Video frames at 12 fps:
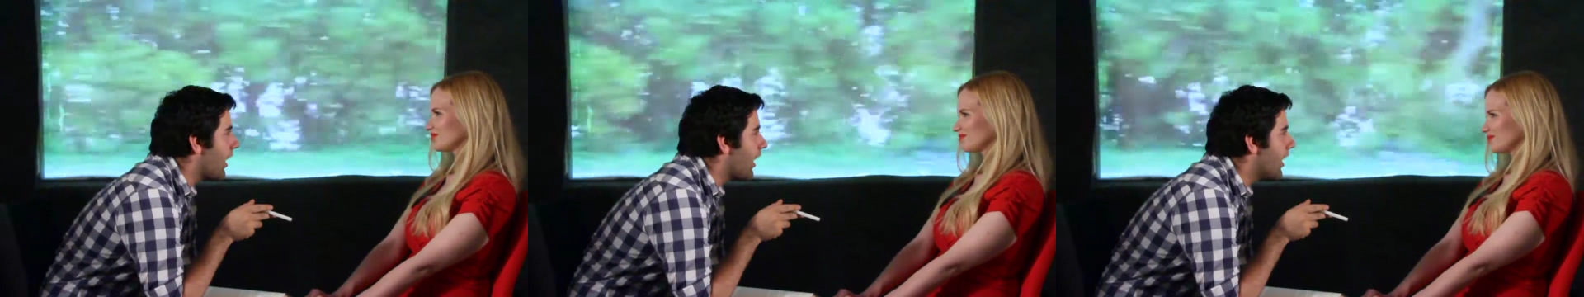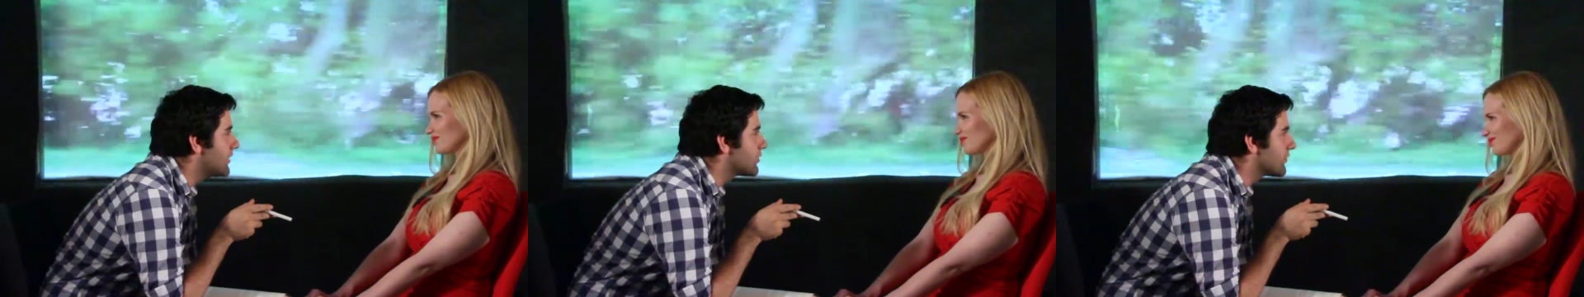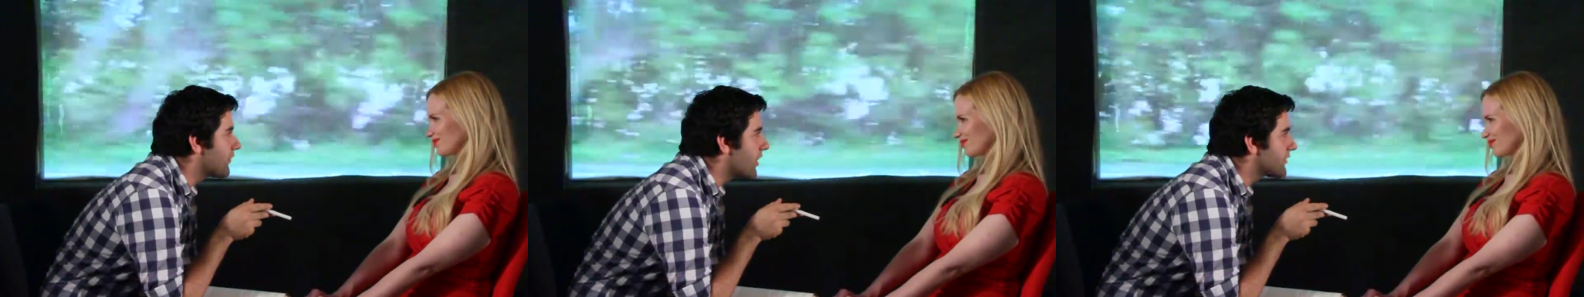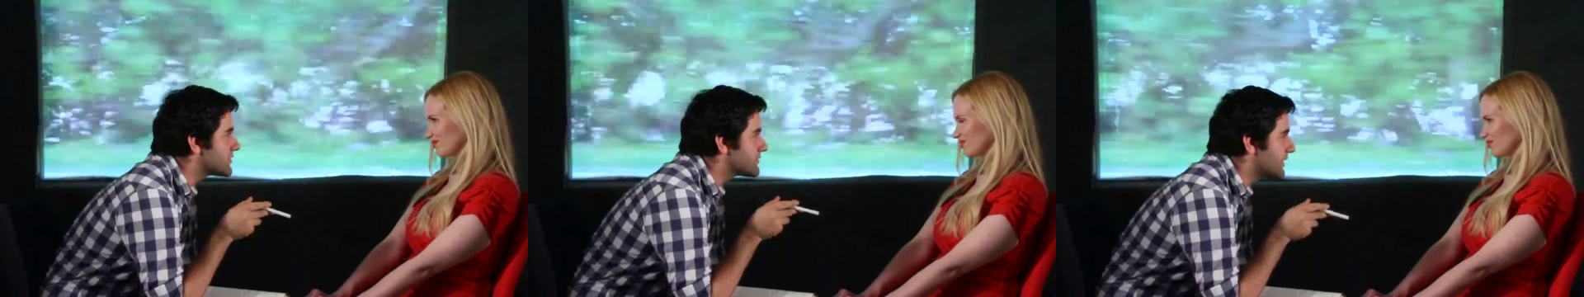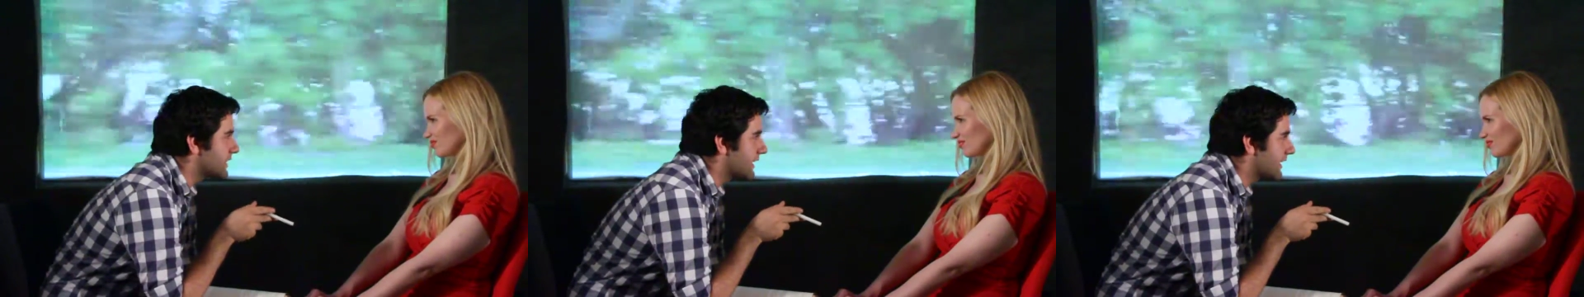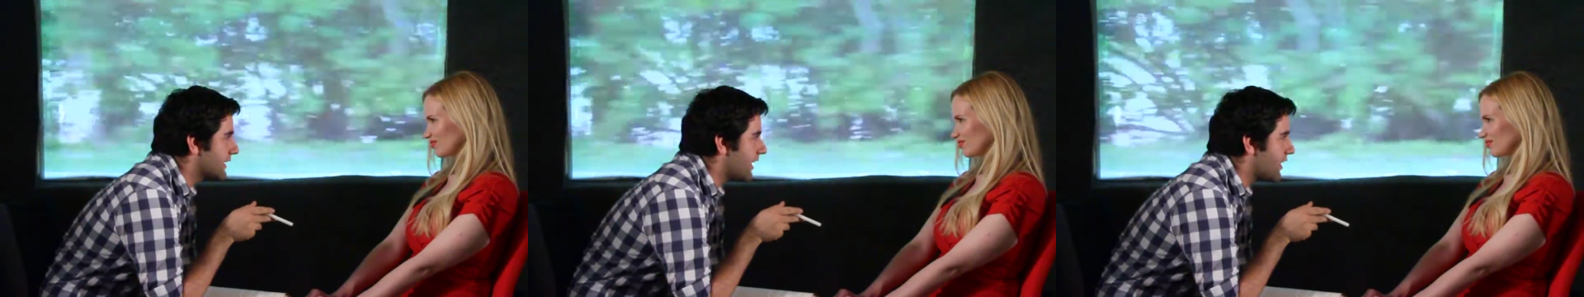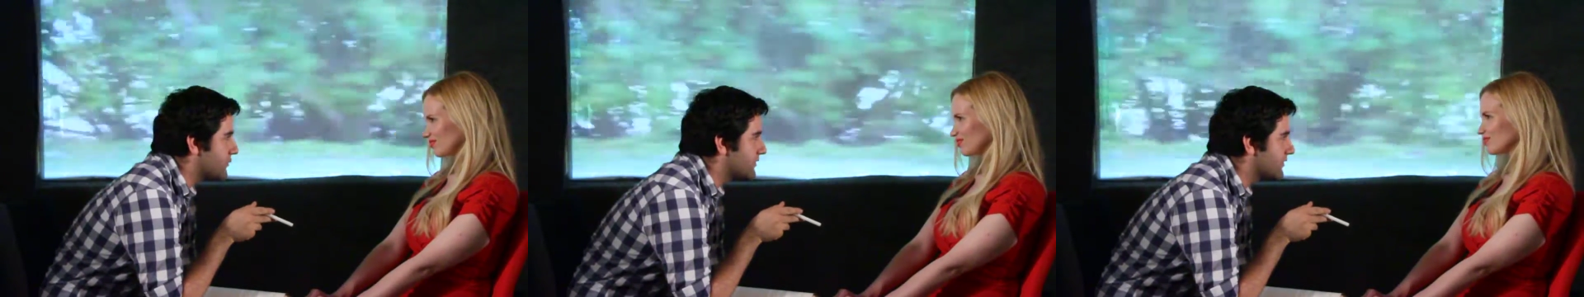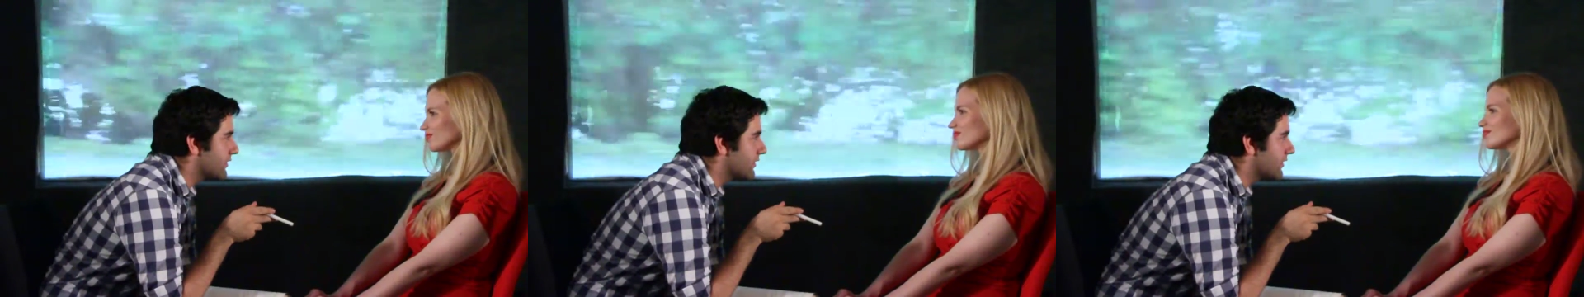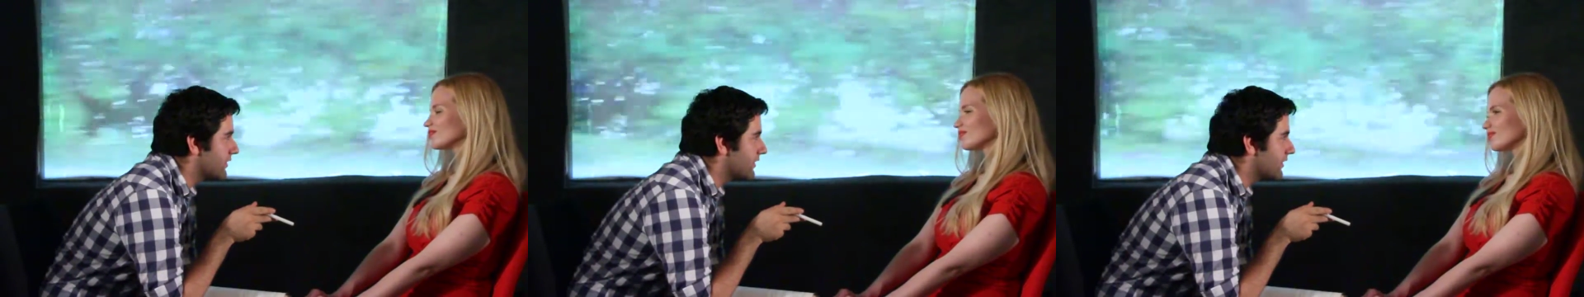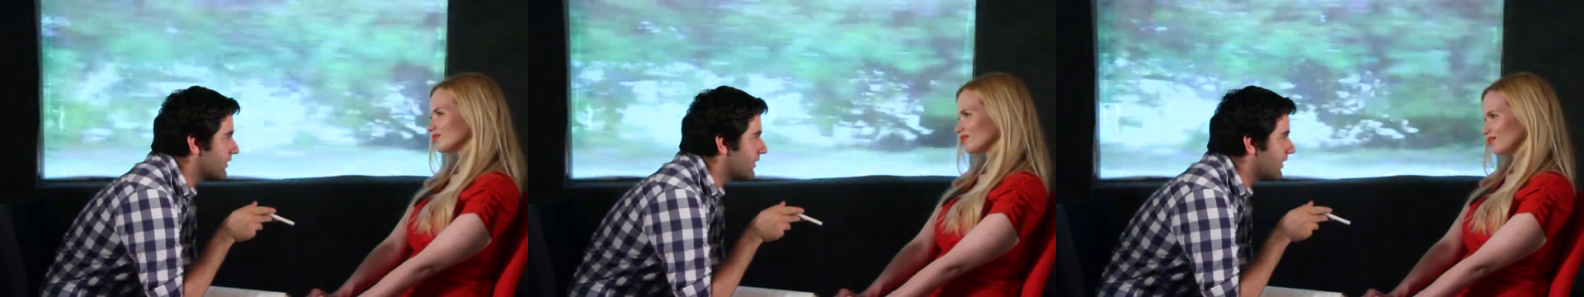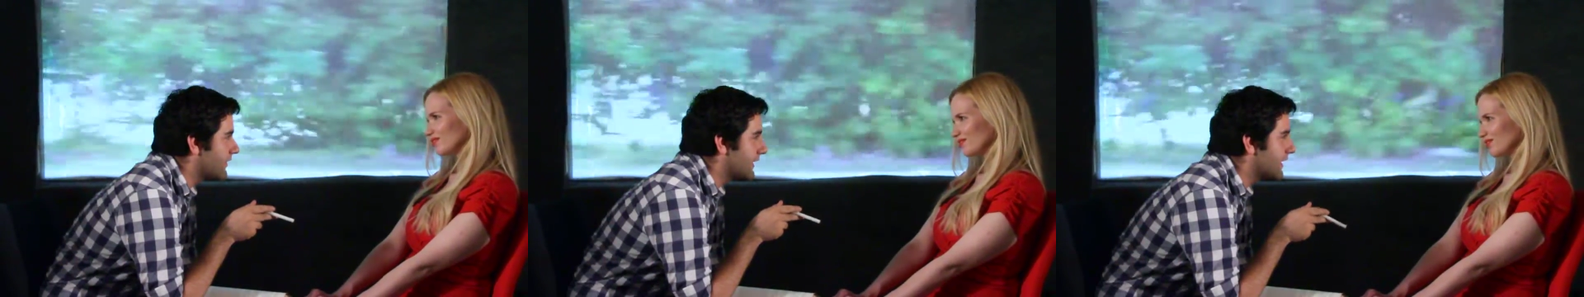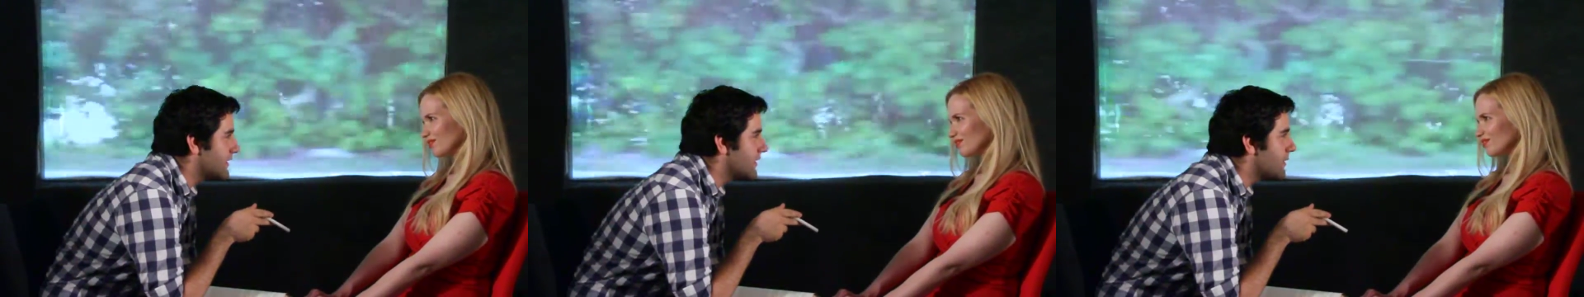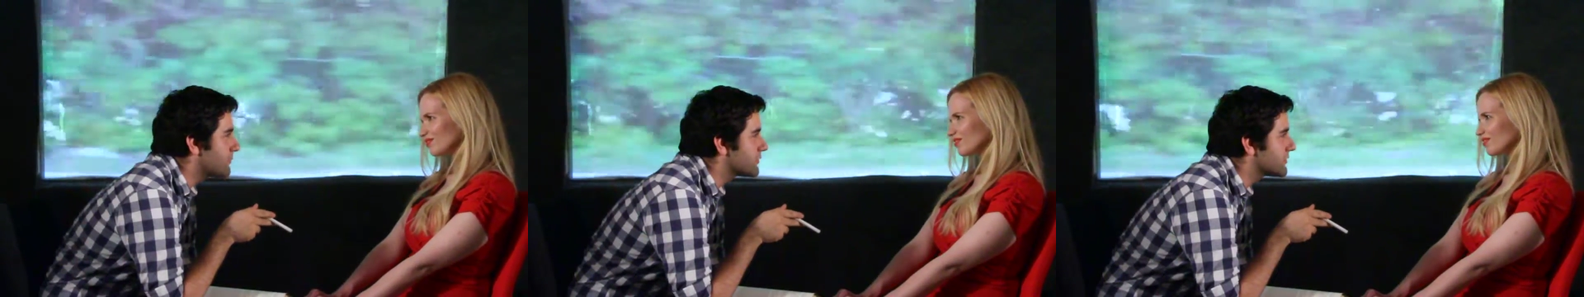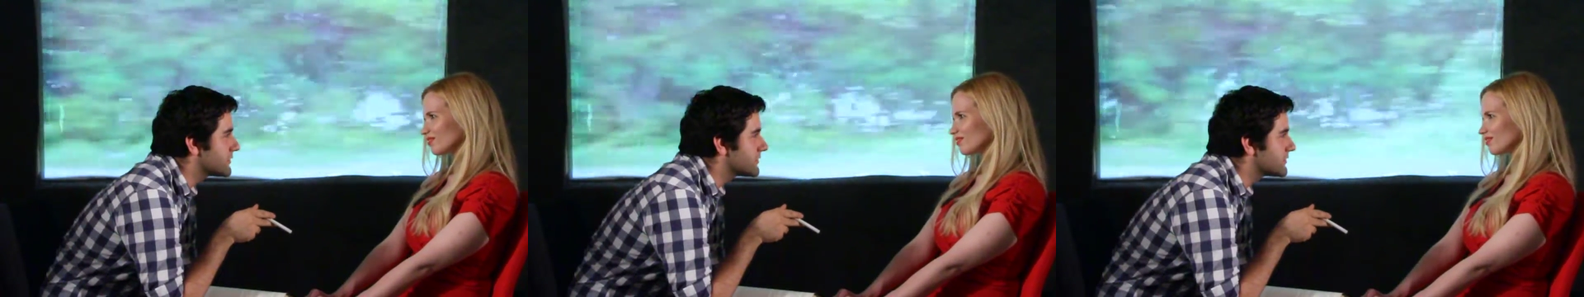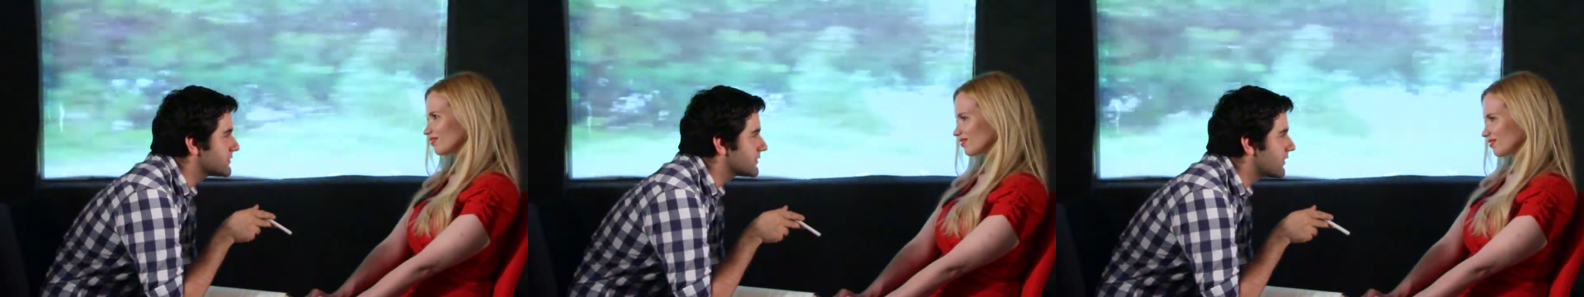Speaker 1: and your father's been kidnapped. And the kidnappers